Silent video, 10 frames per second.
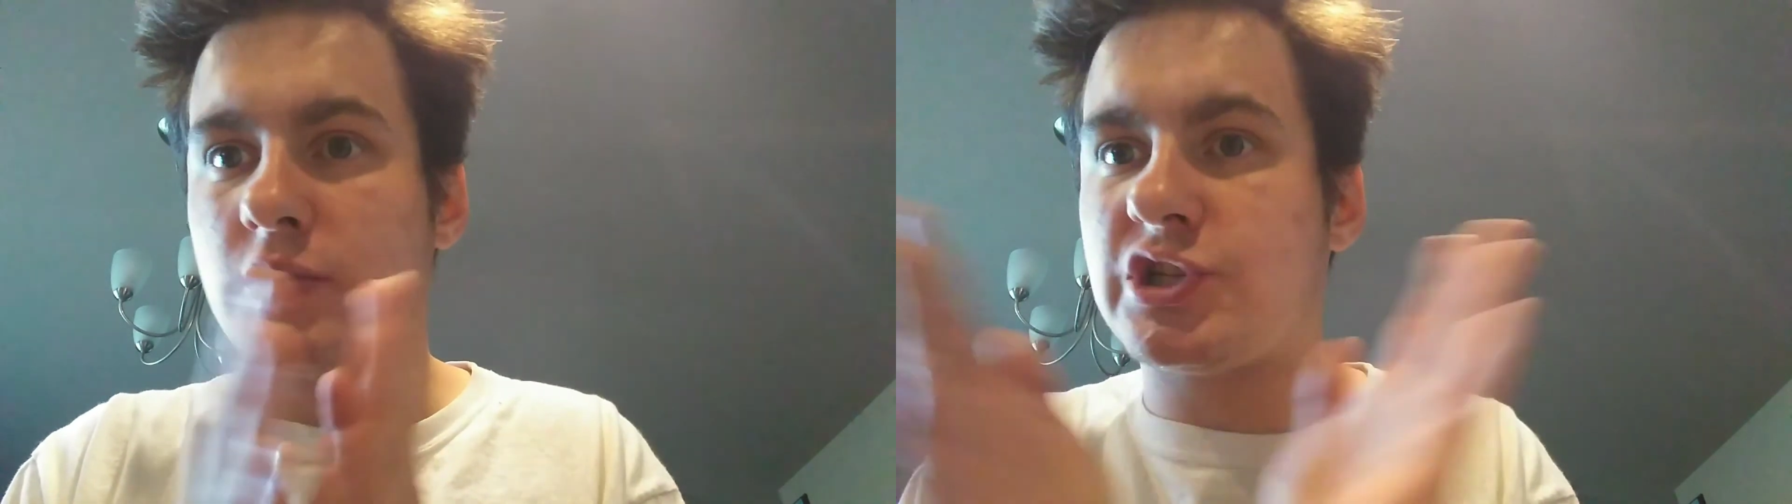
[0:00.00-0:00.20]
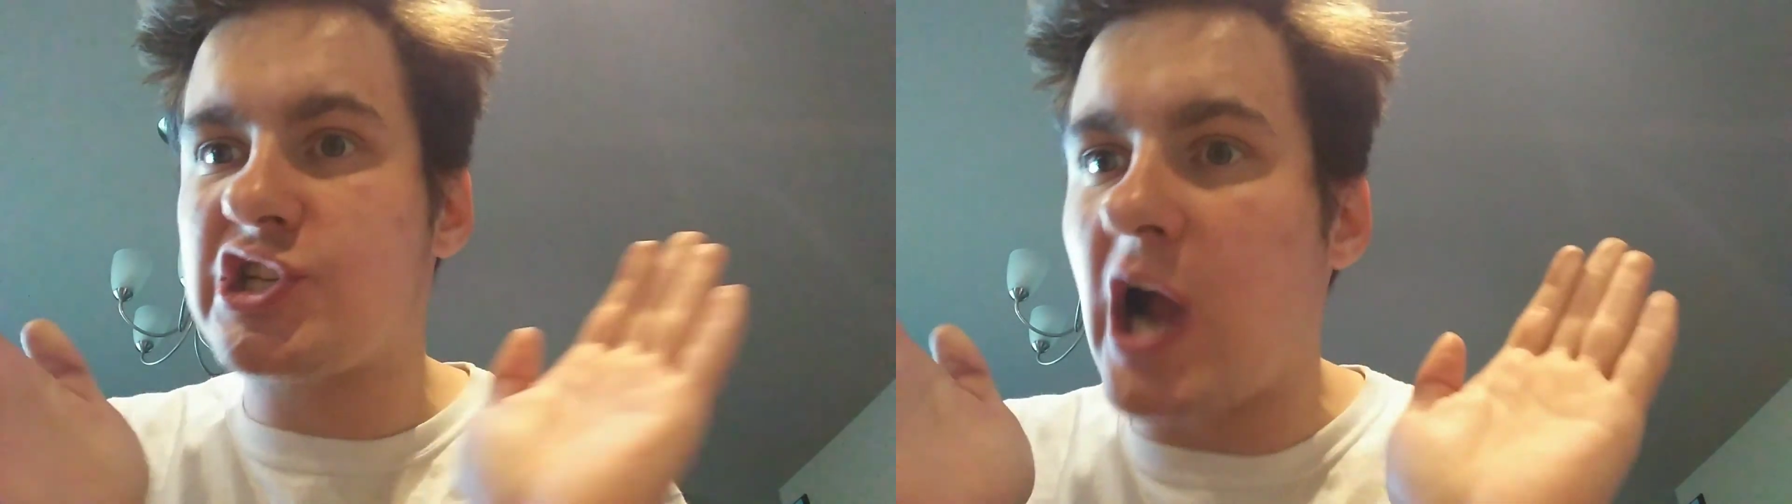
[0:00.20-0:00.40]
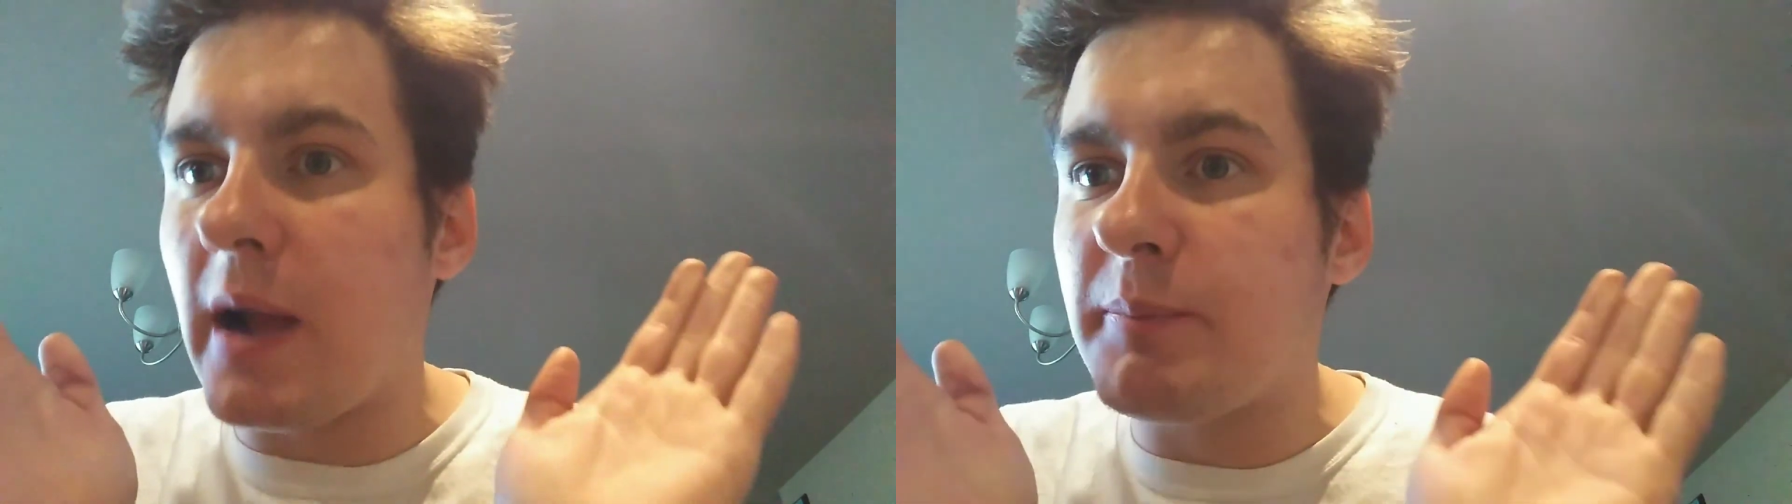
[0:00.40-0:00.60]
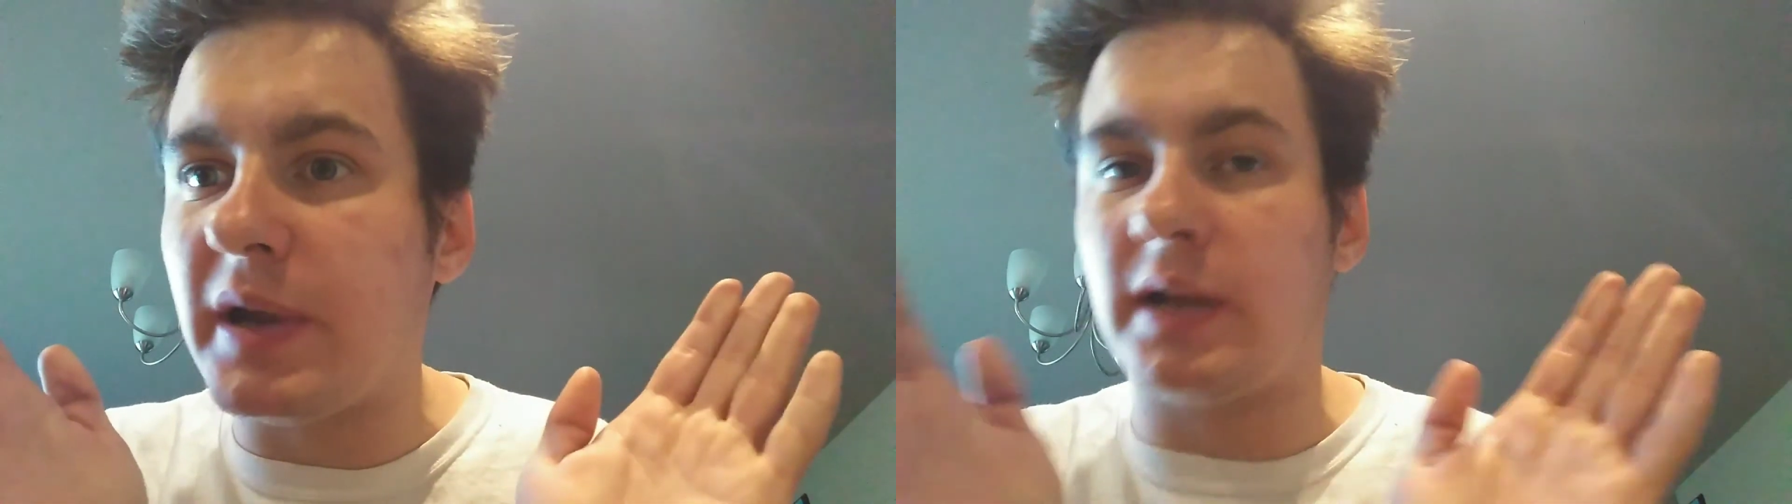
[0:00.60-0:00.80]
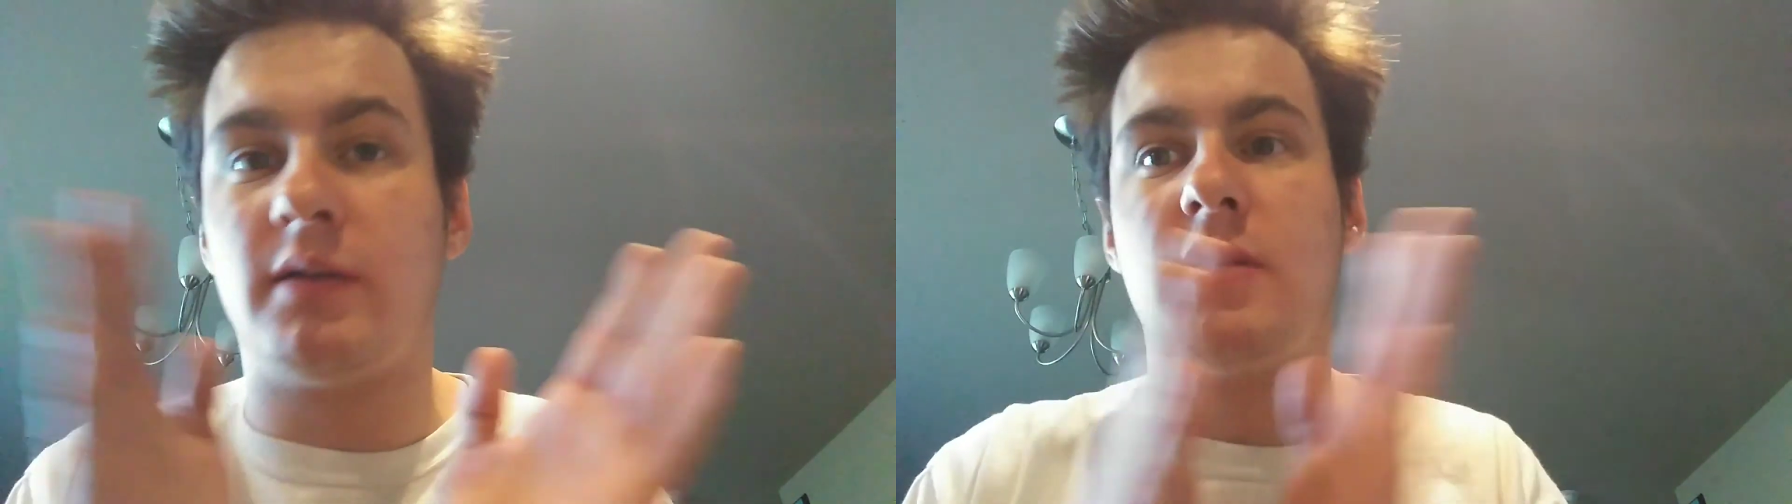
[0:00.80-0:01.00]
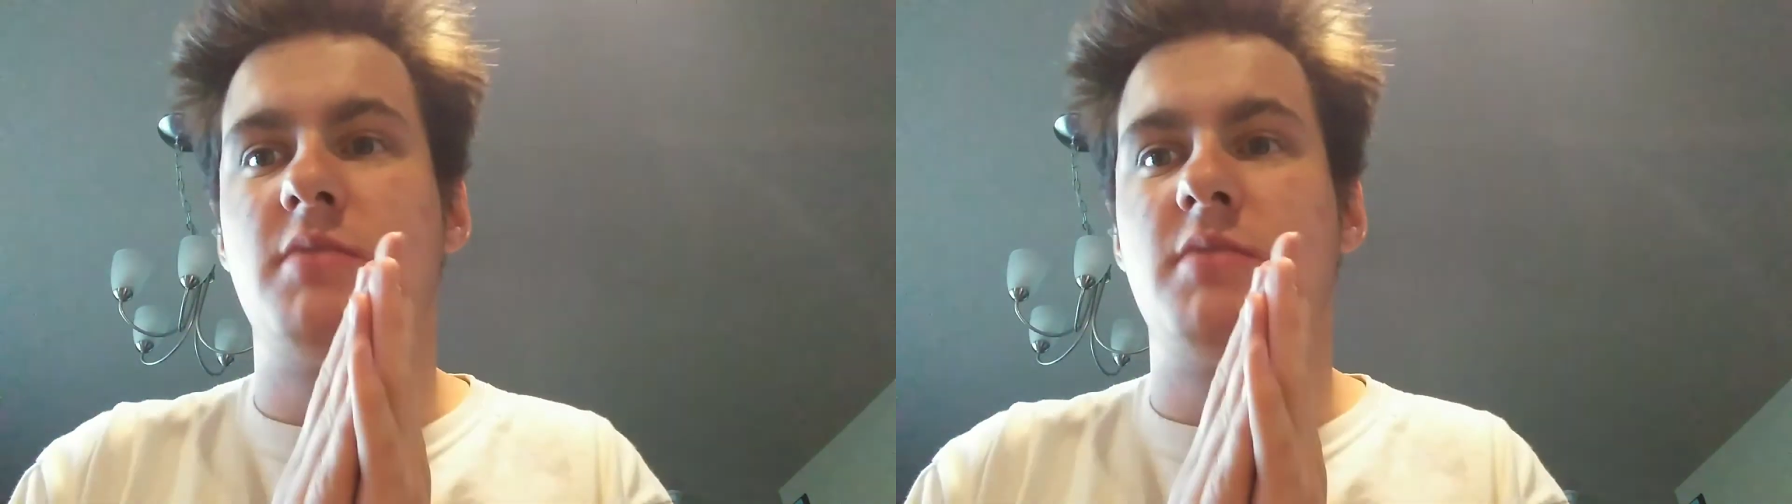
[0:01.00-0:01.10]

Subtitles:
shopping,